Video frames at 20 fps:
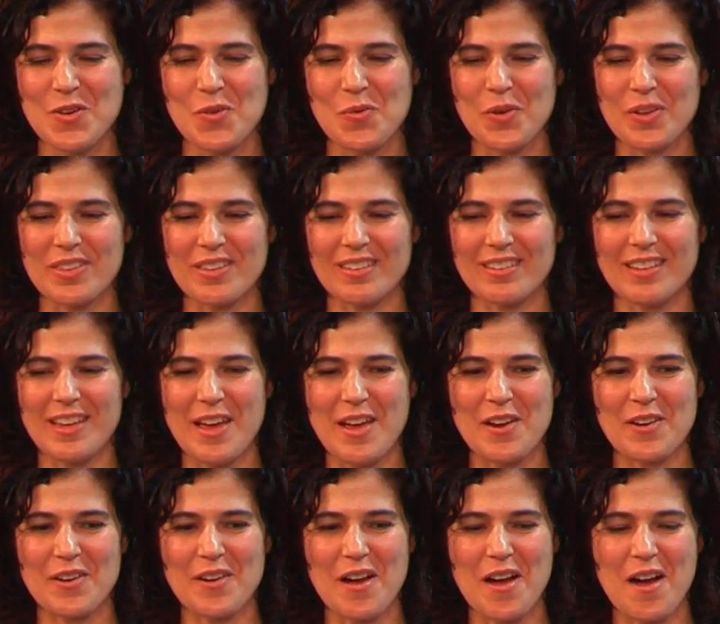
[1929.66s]
with a
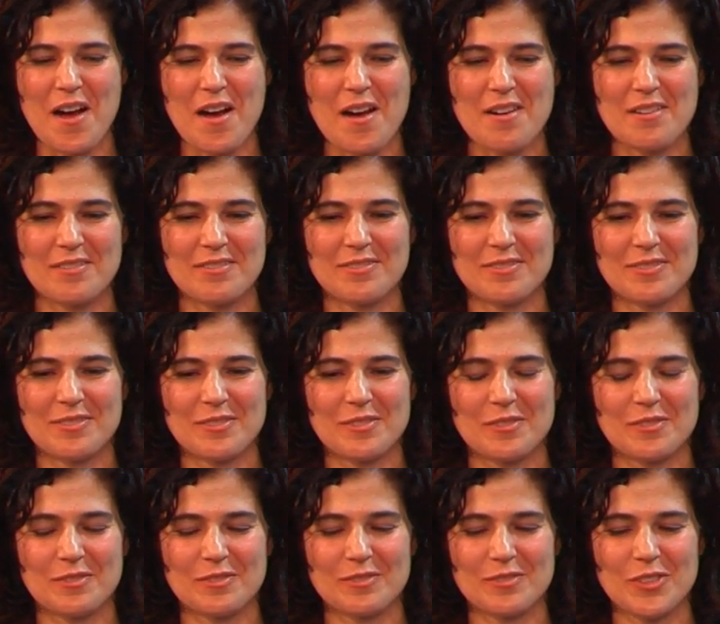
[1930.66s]
layer of
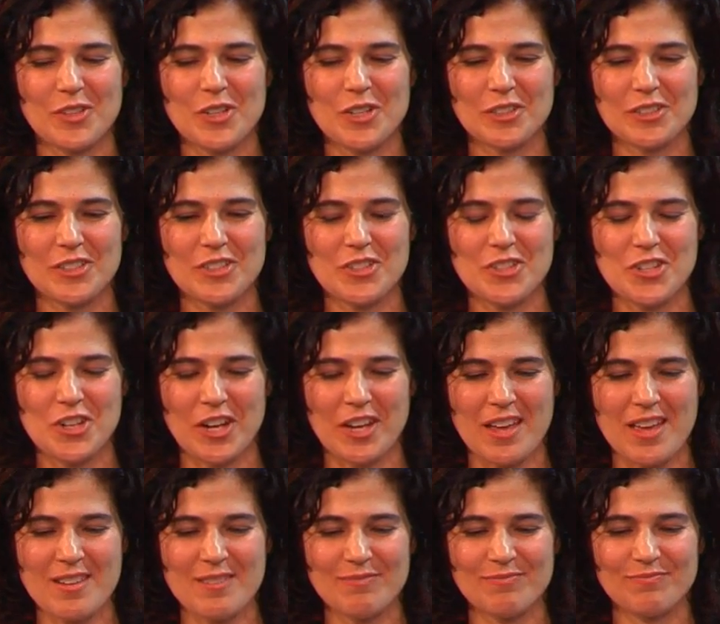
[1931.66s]
cooked
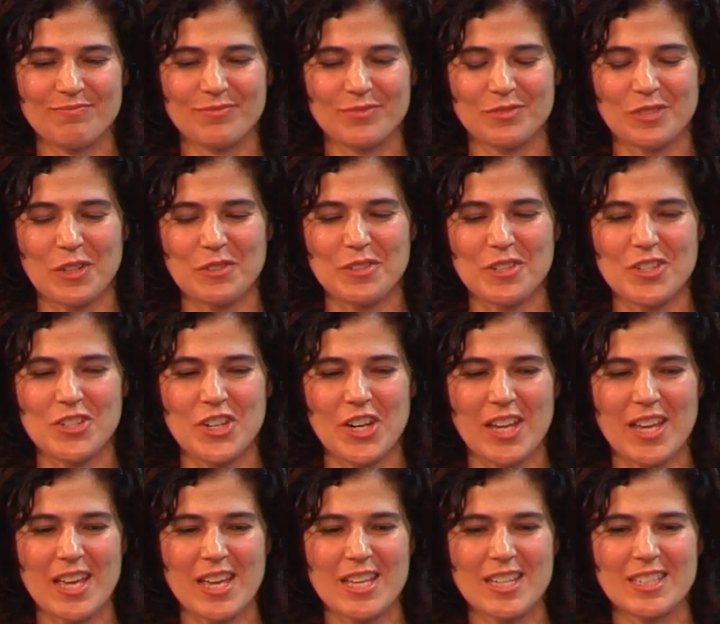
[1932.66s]
chicken, roasted
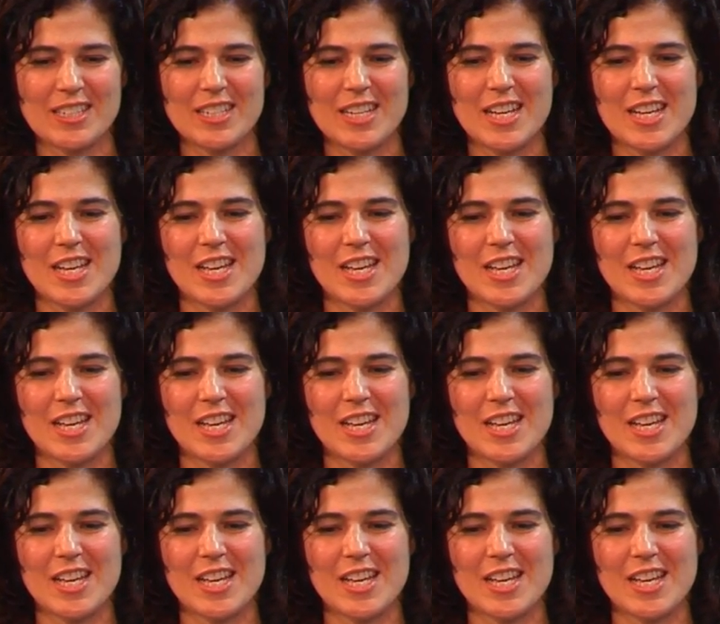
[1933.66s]
chicken,